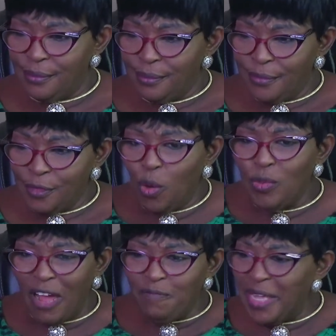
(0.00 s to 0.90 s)
What would
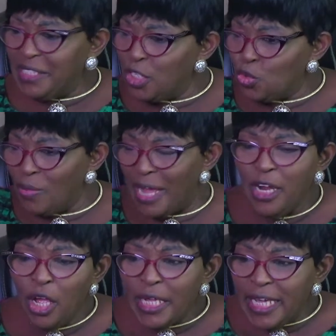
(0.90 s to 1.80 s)
have made this woman
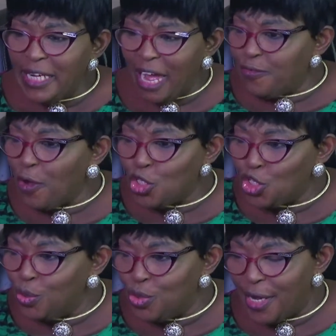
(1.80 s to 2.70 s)
kill her 4
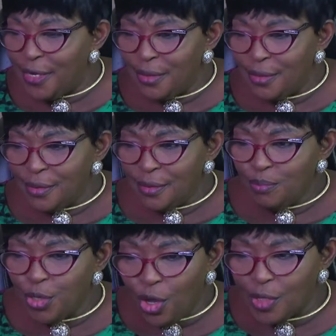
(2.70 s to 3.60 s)
children?
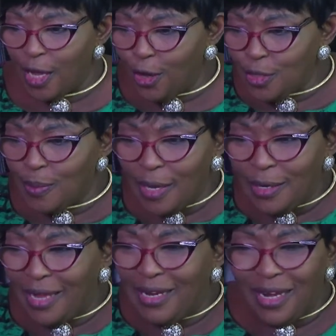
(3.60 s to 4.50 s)
Because her husband
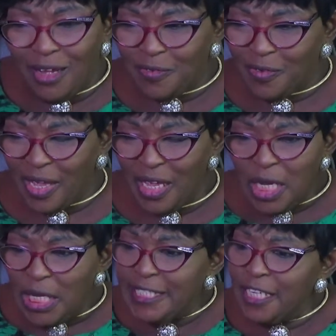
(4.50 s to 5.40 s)
had an affair.
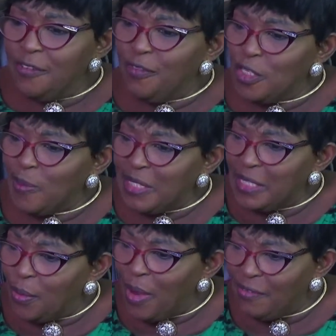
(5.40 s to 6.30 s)
Is he the first person that
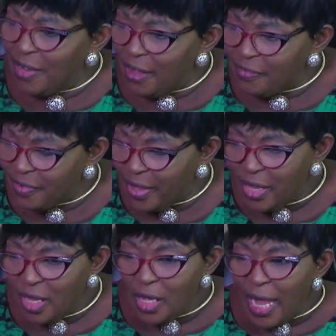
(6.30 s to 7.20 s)
will have an affair?
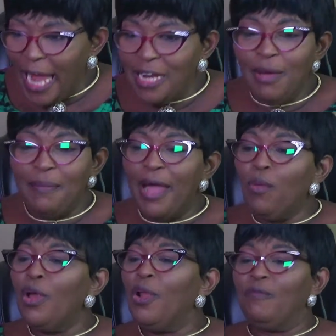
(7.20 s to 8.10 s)
I remember
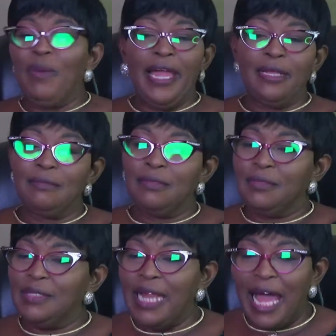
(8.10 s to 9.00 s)
one of my
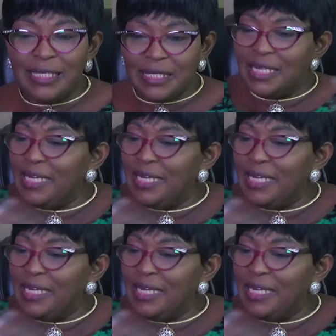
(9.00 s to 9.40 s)
nasty